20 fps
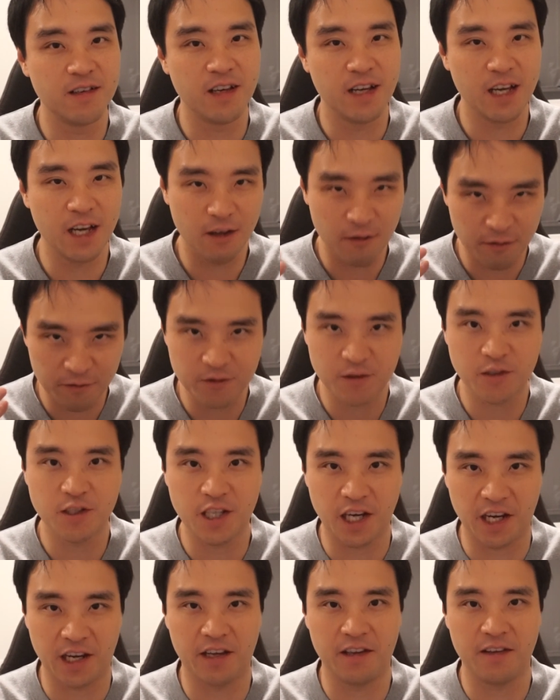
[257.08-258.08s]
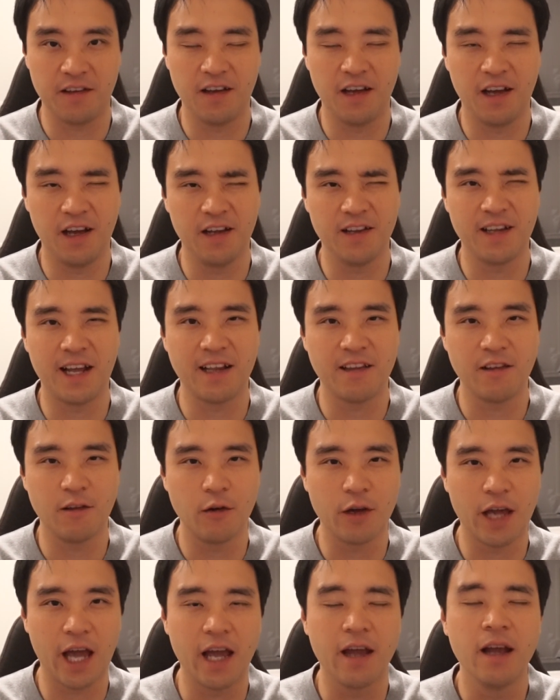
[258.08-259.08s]
health check, that
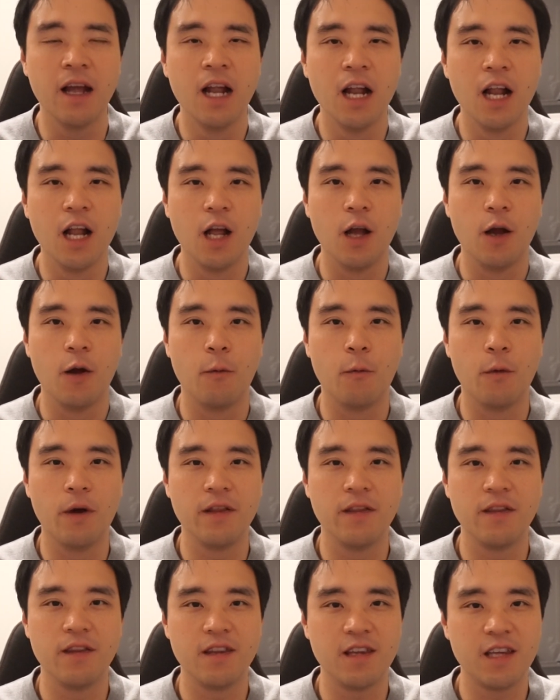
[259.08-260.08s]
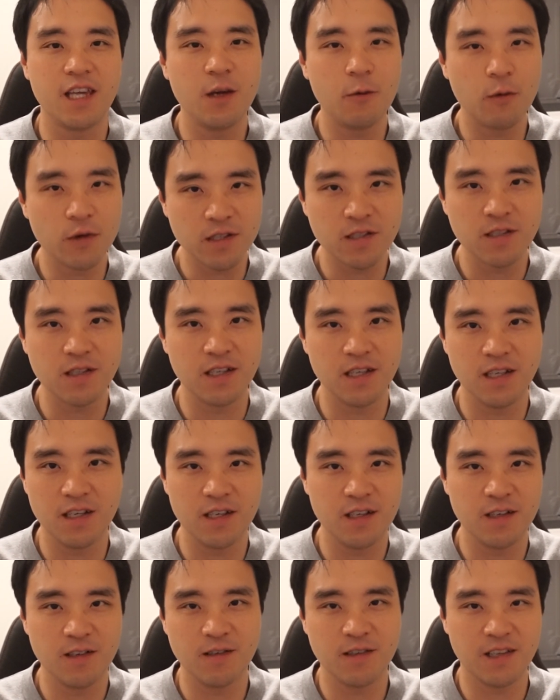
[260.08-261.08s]
okay, when he was
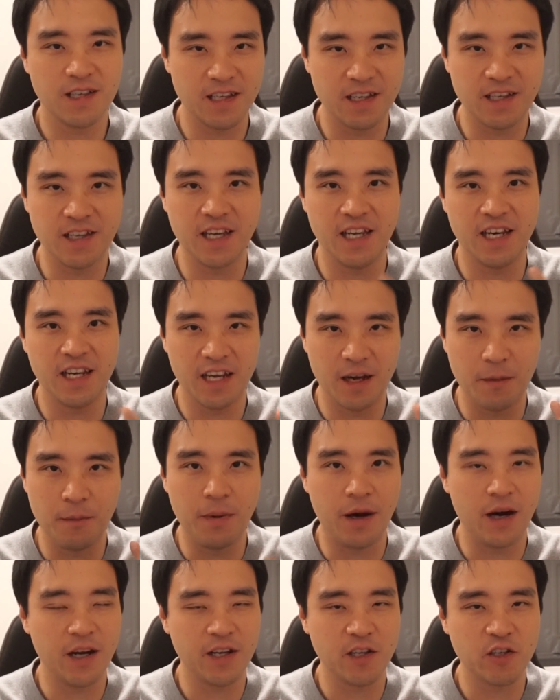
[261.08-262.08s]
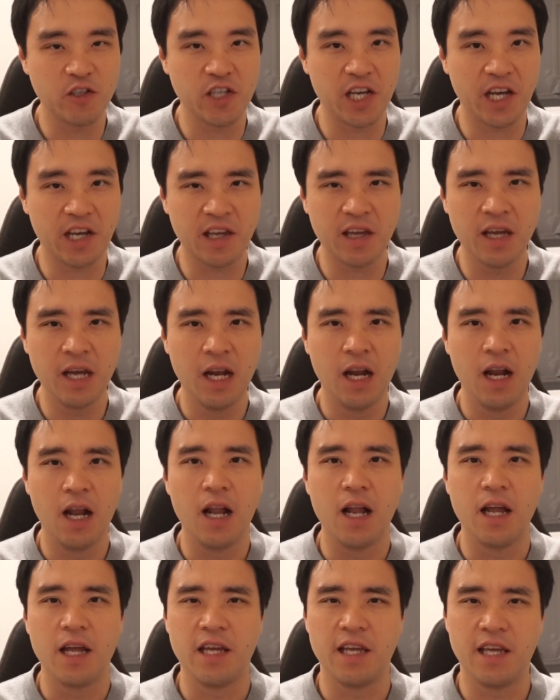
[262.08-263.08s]
getting a body check,
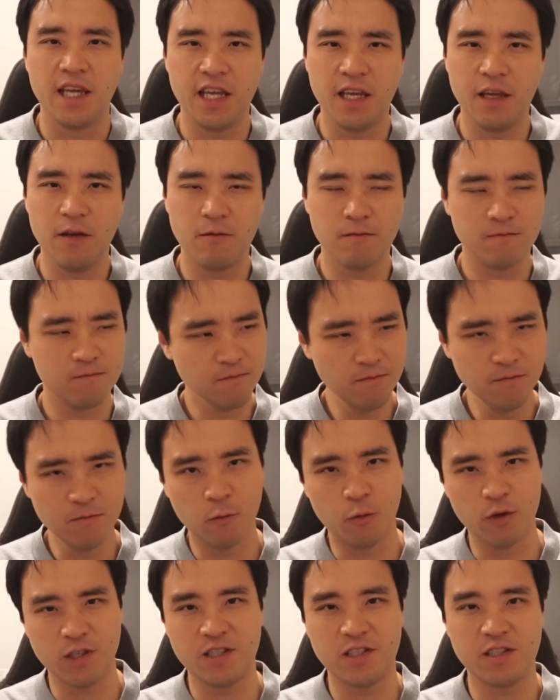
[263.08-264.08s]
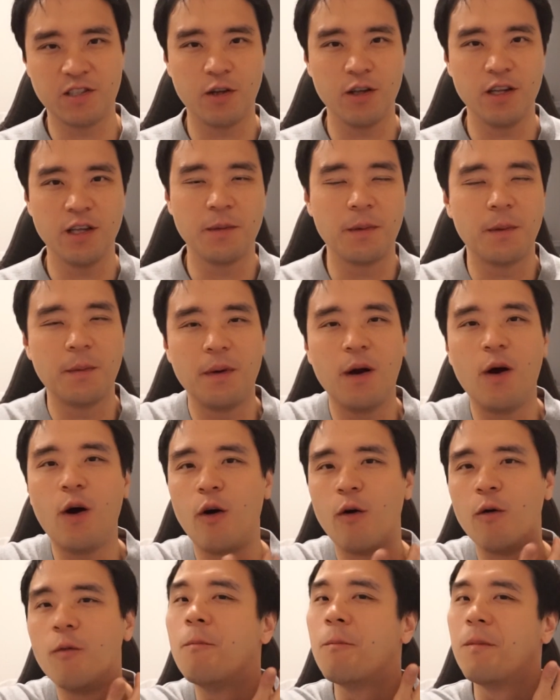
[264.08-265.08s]
he was telling them,
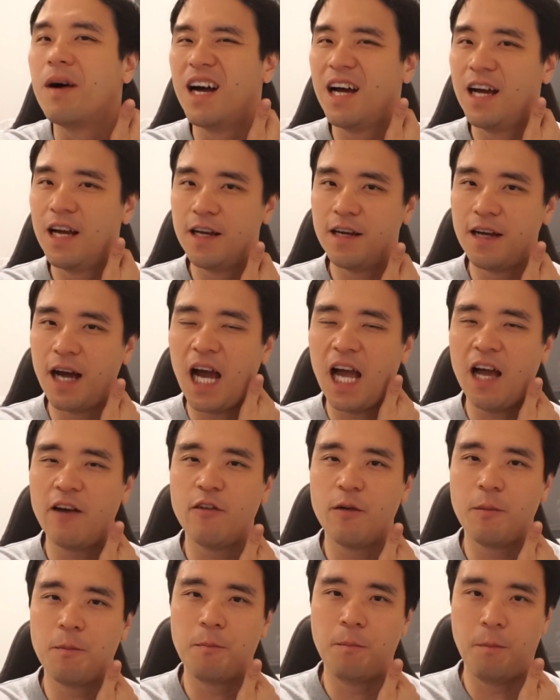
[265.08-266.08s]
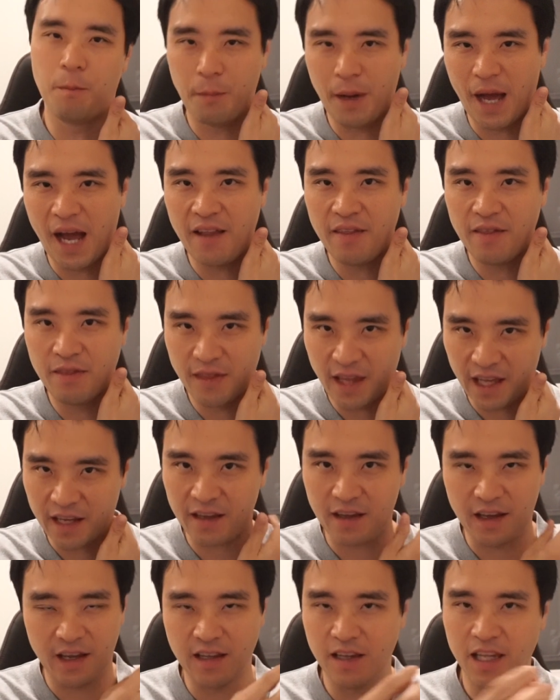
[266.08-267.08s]
oh, I have a bad
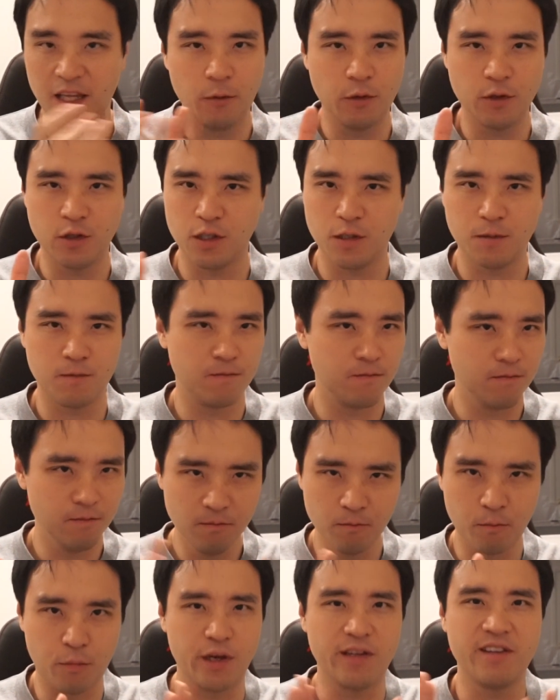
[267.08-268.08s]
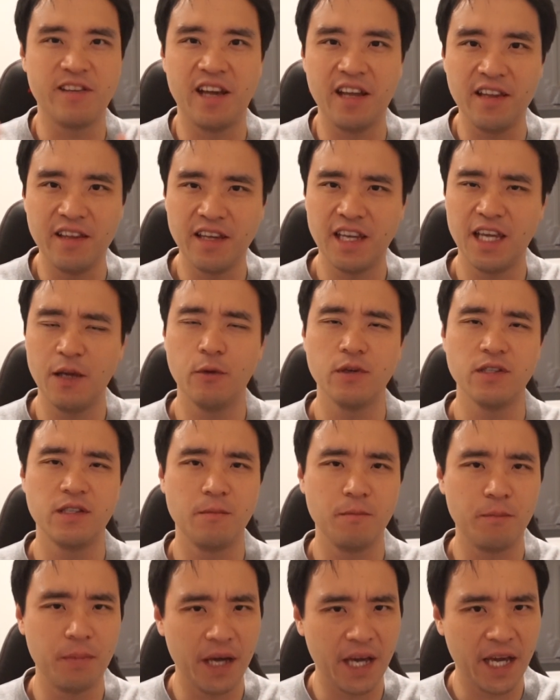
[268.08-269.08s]
neck, and he was just pretending he was
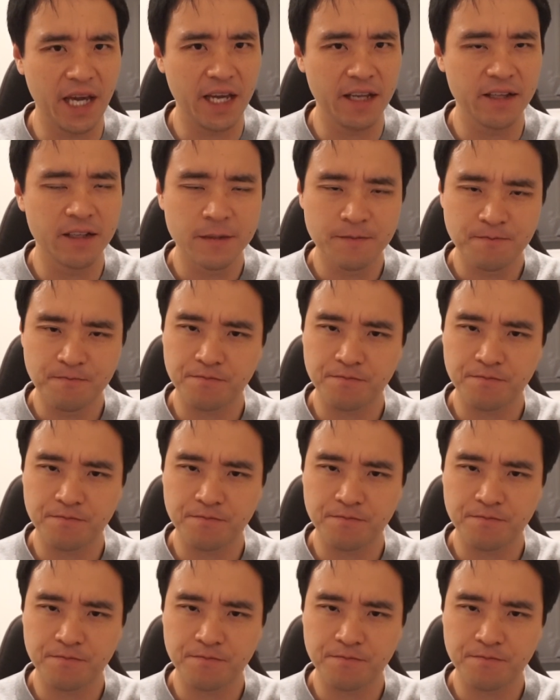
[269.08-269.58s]
in pain,